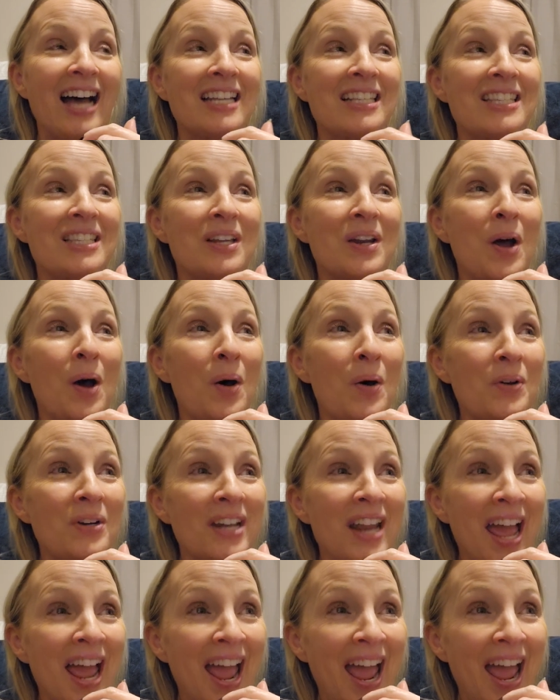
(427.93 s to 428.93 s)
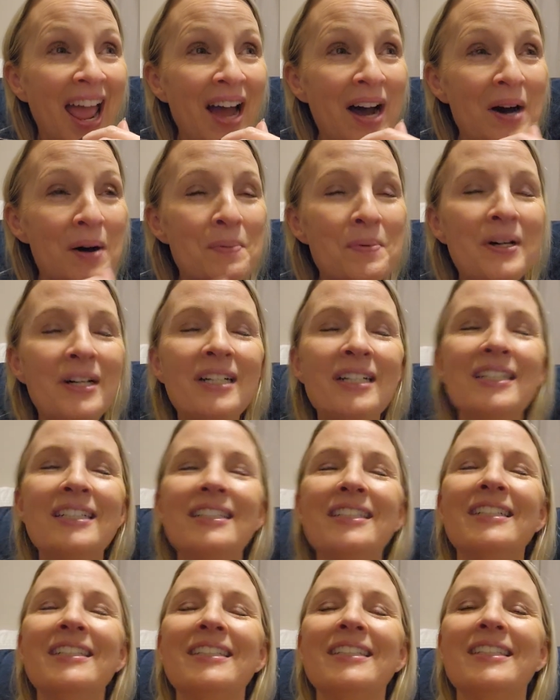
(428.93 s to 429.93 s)
I said, "Oh damn!"
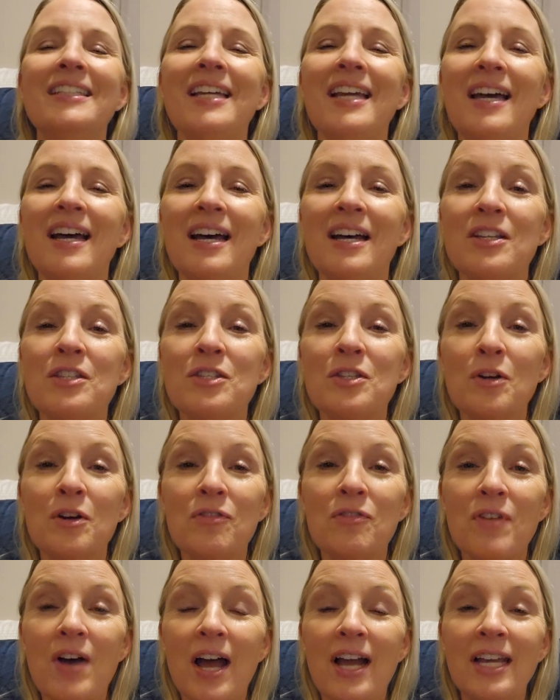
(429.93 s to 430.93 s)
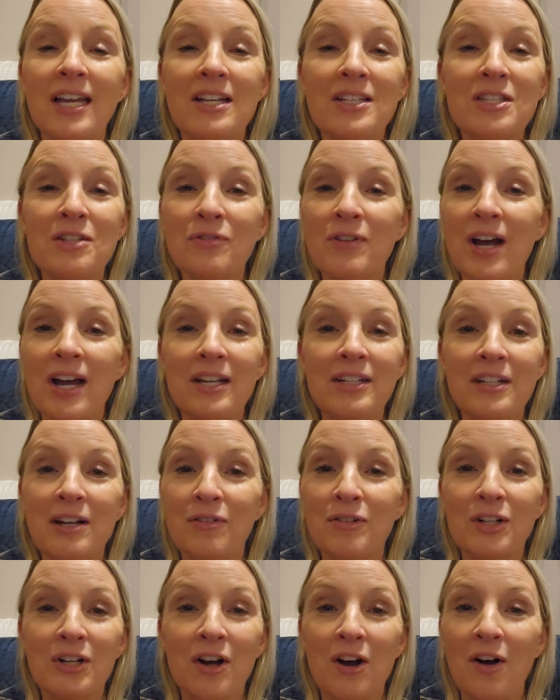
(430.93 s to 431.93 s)
Yeah, so if I guess if I had
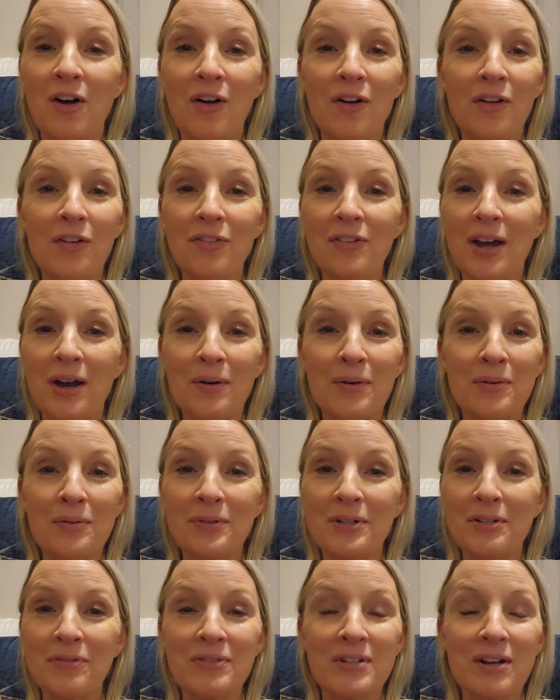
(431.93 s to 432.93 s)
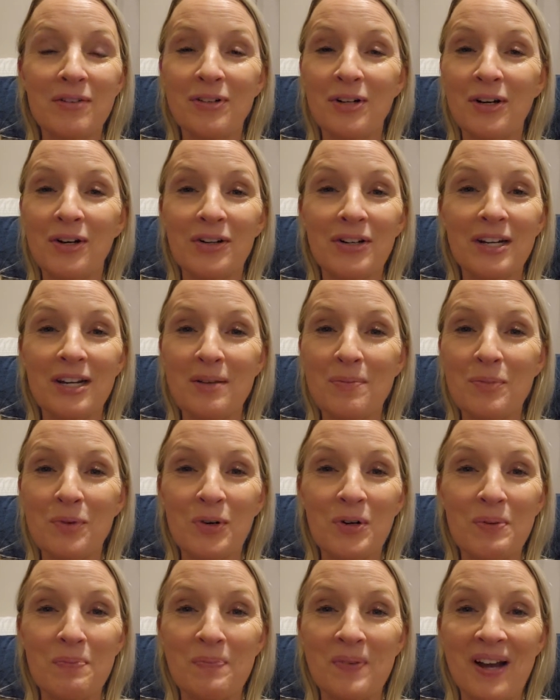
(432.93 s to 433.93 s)
never called, I would have never heard any
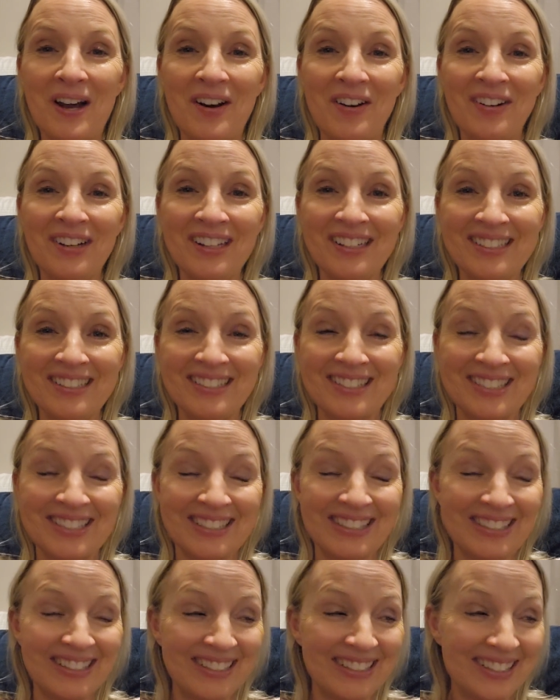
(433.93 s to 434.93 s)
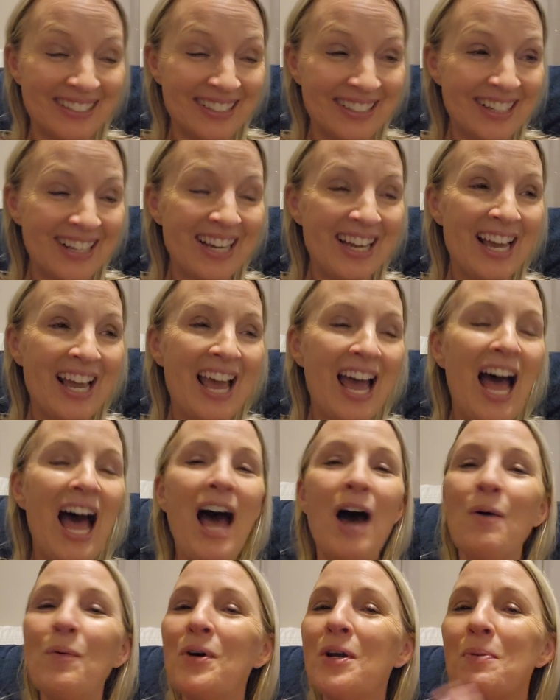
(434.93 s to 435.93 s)
more about it.
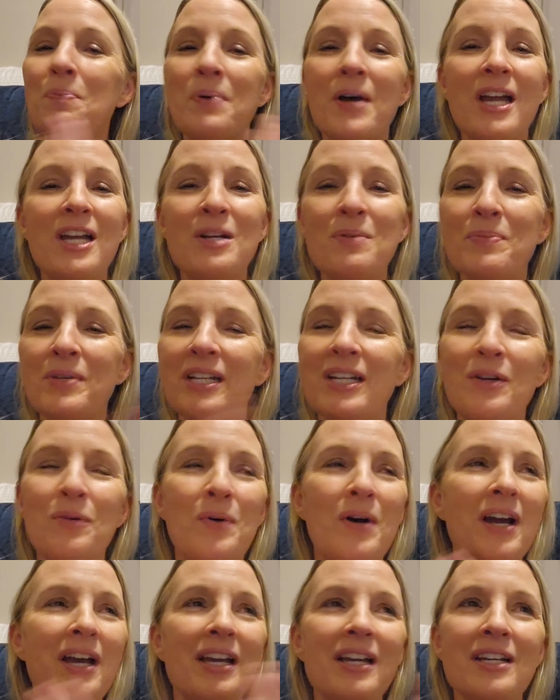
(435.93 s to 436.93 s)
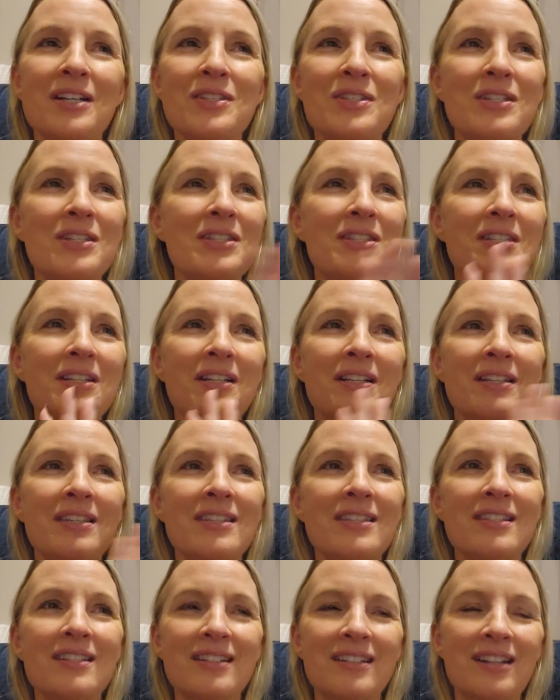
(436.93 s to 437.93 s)
I would have paid him anyway because it's
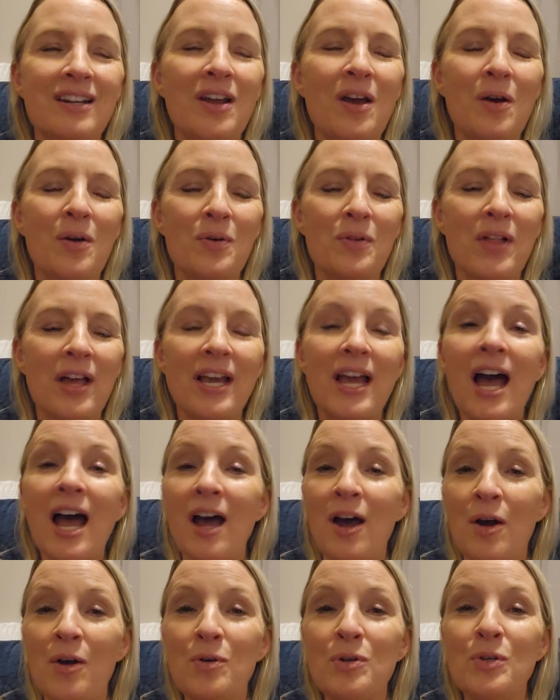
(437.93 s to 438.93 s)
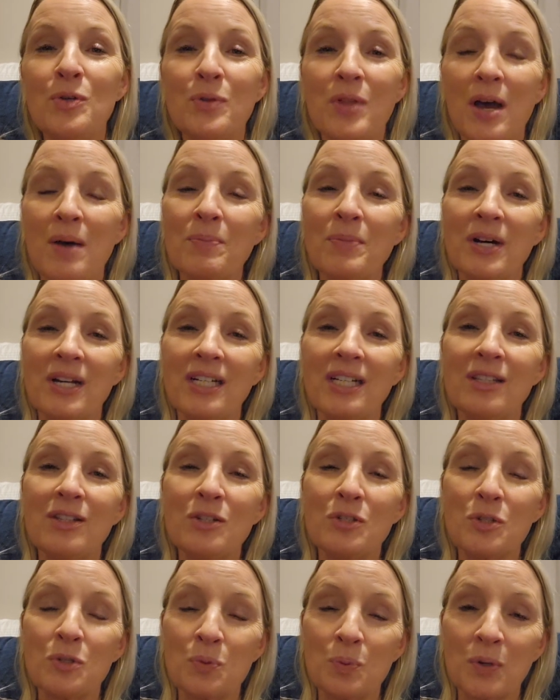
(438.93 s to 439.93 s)
it's you know like I owe you that money.
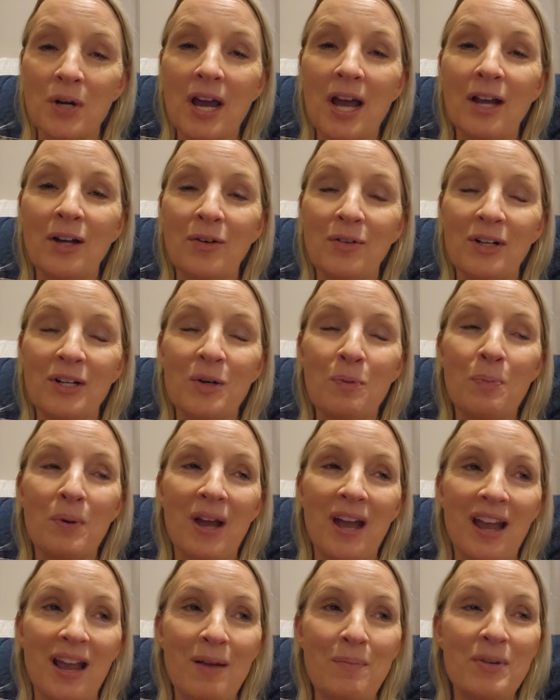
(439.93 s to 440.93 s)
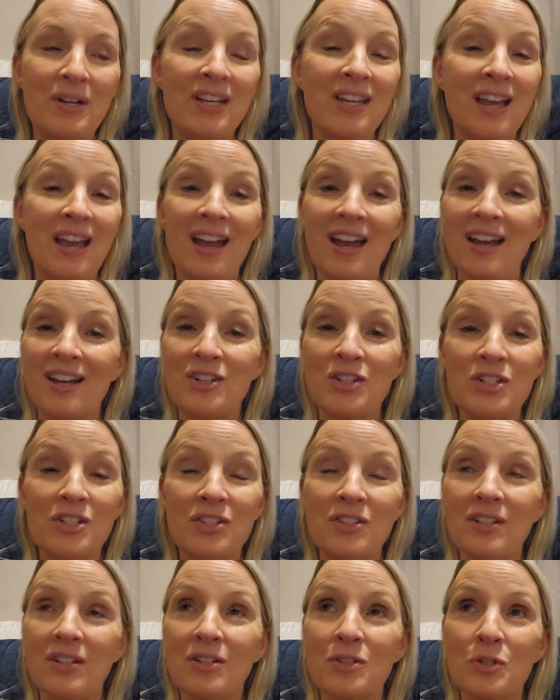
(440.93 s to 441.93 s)
This is what I agreed to pay. But yeah, she
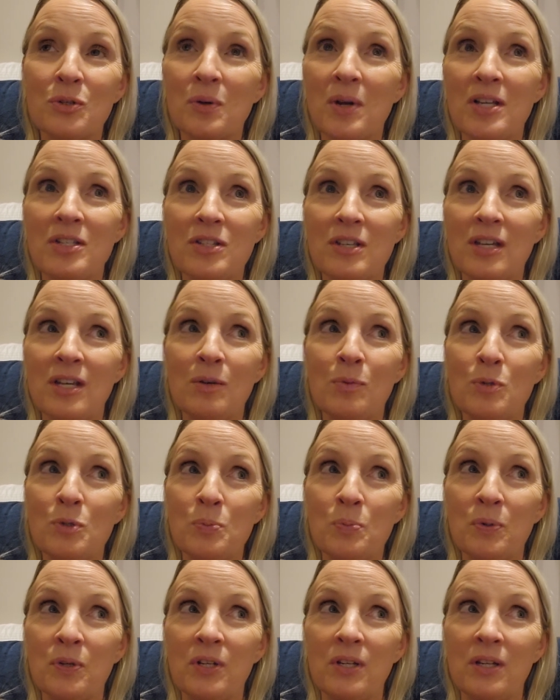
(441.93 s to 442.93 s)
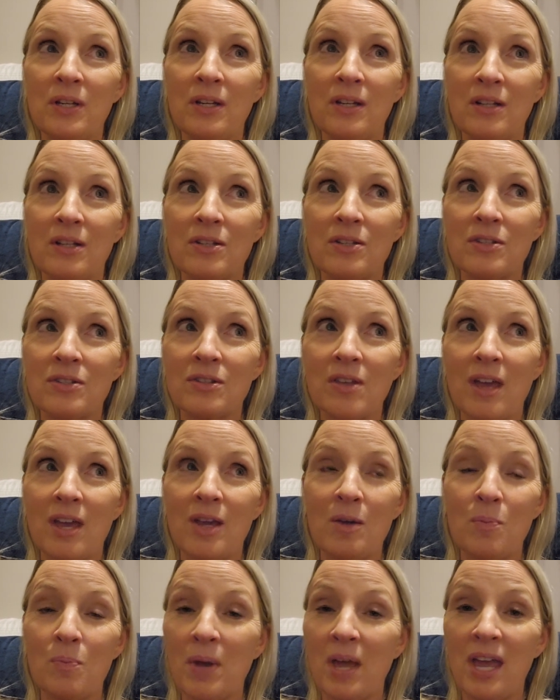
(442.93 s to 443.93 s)
said it's crazy. It was put in as
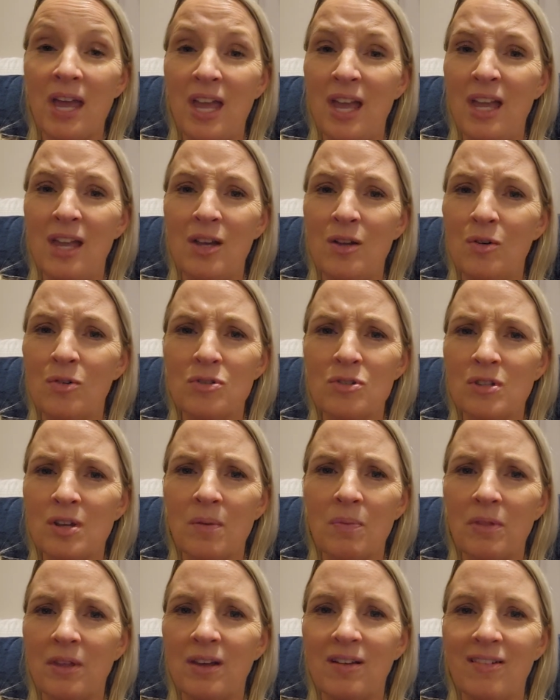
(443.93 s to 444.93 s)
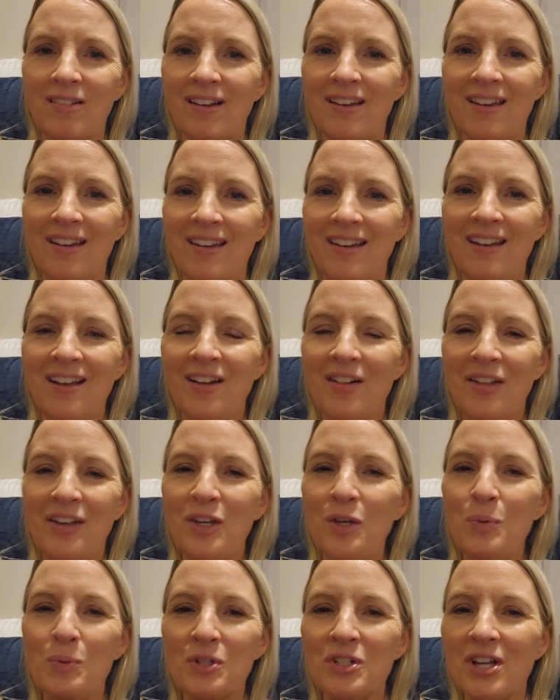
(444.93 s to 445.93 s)
like paid or something like like
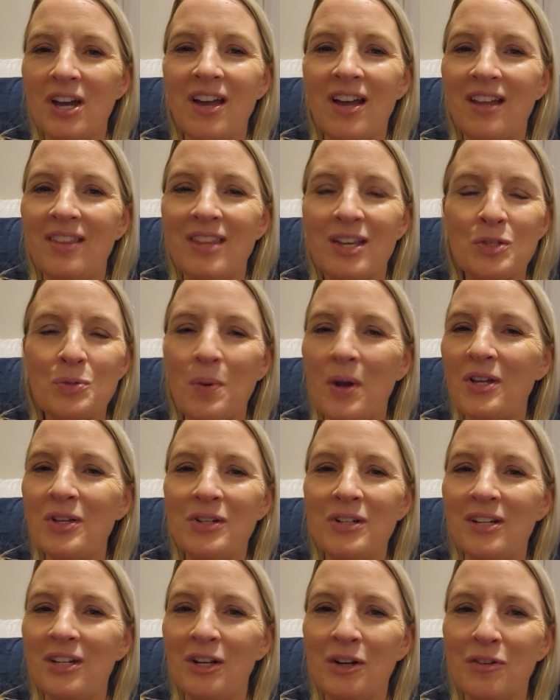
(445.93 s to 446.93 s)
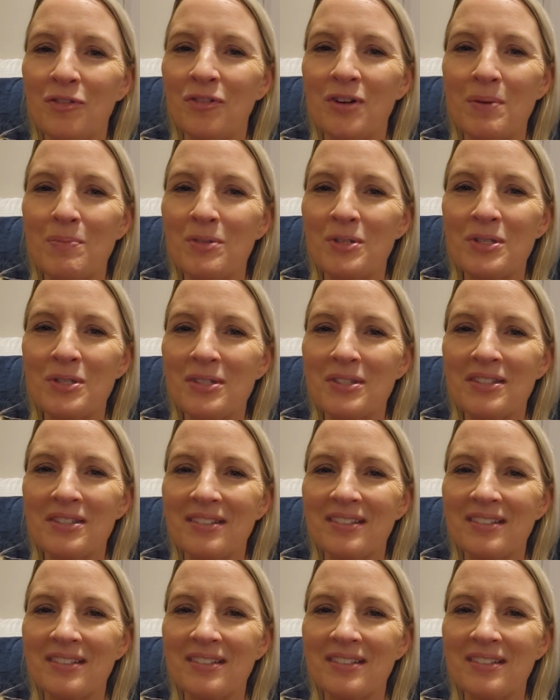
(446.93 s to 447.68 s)
you were done. That's why you didn't hear from us.